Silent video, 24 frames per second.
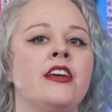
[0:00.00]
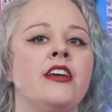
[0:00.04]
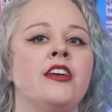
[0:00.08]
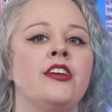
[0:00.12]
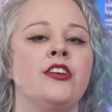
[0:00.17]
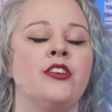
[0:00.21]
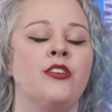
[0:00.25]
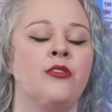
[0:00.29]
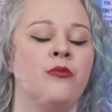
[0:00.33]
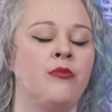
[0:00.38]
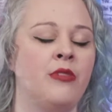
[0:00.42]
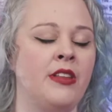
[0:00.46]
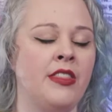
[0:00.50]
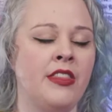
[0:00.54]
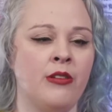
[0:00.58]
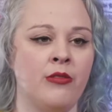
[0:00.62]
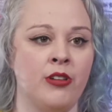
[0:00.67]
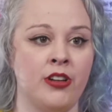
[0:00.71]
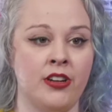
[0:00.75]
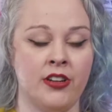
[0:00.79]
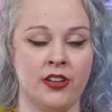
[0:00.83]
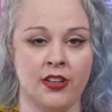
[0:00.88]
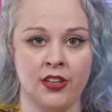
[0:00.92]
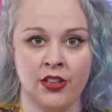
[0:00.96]
when there
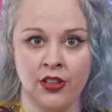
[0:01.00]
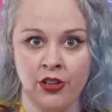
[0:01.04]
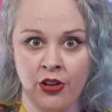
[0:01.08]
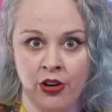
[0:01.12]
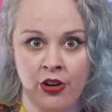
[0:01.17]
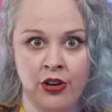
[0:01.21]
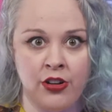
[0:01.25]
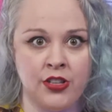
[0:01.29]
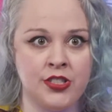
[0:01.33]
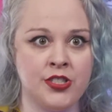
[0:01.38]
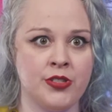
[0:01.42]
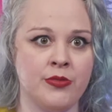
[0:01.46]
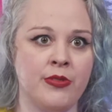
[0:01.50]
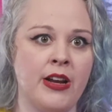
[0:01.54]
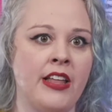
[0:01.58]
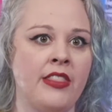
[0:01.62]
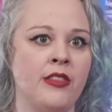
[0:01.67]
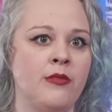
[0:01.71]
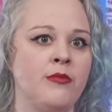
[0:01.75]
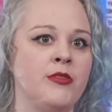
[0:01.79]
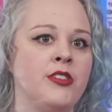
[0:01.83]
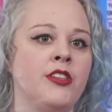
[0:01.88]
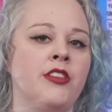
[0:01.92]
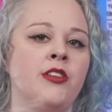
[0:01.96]
weren't laws around
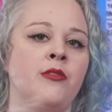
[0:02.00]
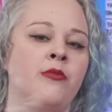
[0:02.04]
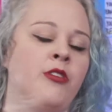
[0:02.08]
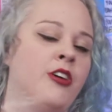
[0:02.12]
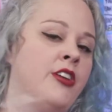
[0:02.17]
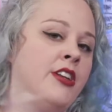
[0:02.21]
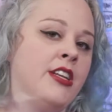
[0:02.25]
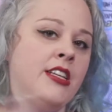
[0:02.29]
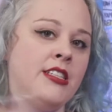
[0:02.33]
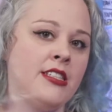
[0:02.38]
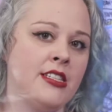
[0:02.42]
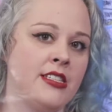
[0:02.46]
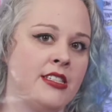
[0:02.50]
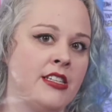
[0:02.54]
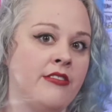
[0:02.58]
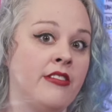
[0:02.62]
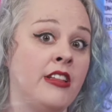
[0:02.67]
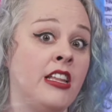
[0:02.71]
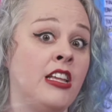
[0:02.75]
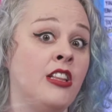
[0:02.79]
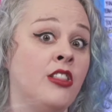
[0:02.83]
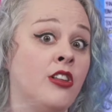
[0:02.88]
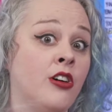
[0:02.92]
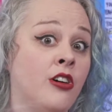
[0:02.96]
them. So there weren't
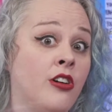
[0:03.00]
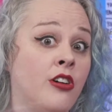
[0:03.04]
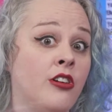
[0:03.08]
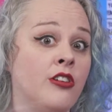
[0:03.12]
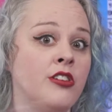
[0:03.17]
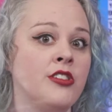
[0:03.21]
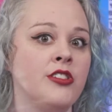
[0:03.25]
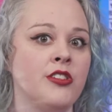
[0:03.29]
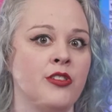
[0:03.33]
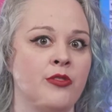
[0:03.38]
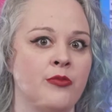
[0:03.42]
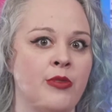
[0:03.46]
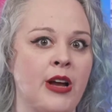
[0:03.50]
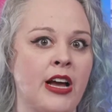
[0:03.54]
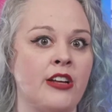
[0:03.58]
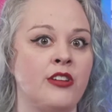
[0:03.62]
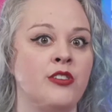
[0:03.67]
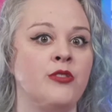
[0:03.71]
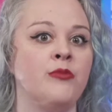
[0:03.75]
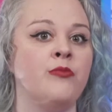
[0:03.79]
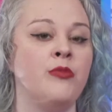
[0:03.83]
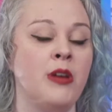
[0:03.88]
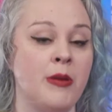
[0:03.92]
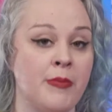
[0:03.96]
necessarily laws
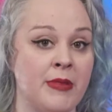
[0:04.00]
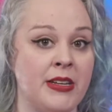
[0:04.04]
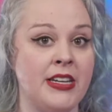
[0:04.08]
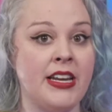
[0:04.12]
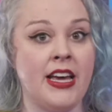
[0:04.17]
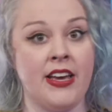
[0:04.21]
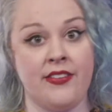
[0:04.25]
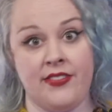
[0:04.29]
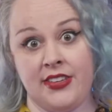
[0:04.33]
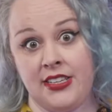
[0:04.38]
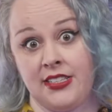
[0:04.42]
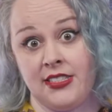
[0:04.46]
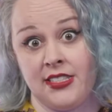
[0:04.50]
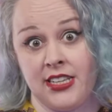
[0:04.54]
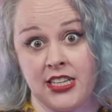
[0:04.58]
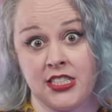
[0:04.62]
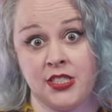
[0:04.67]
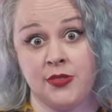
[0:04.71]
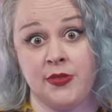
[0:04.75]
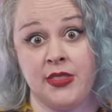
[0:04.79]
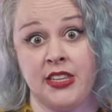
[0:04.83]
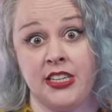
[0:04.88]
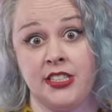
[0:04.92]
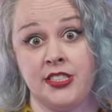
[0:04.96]
around women having
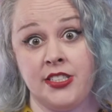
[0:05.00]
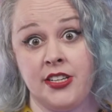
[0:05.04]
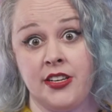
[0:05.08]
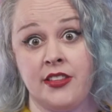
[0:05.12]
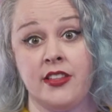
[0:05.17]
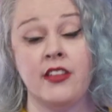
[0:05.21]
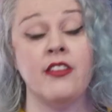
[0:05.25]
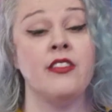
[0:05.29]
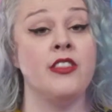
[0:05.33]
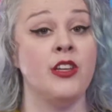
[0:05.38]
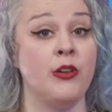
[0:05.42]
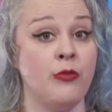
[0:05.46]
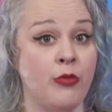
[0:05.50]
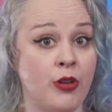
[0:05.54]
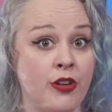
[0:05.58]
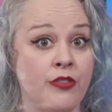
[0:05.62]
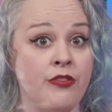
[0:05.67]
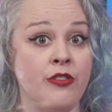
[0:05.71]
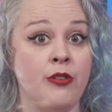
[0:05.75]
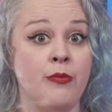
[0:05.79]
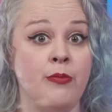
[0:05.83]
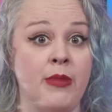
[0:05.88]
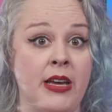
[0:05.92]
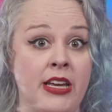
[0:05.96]
sex with each other. There were
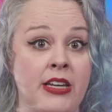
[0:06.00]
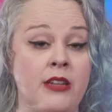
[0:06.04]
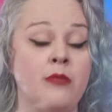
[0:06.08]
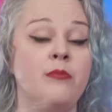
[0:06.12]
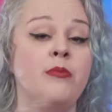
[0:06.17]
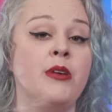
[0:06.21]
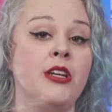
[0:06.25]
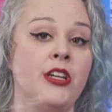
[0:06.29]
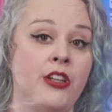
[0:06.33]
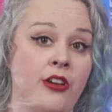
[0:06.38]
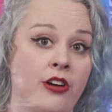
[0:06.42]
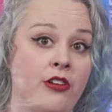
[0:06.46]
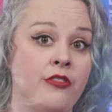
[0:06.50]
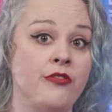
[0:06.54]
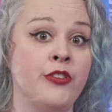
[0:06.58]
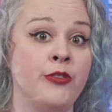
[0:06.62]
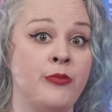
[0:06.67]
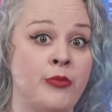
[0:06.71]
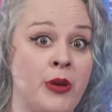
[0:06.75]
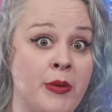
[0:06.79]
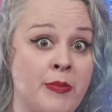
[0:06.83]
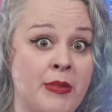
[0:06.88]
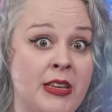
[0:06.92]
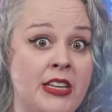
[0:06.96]
for men, but not for
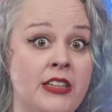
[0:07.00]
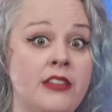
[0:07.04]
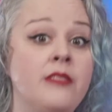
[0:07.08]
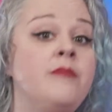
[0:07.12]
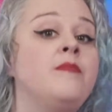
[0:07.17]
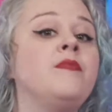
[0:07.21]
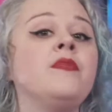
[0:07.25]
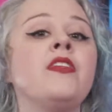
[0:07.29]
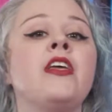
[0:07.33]
women.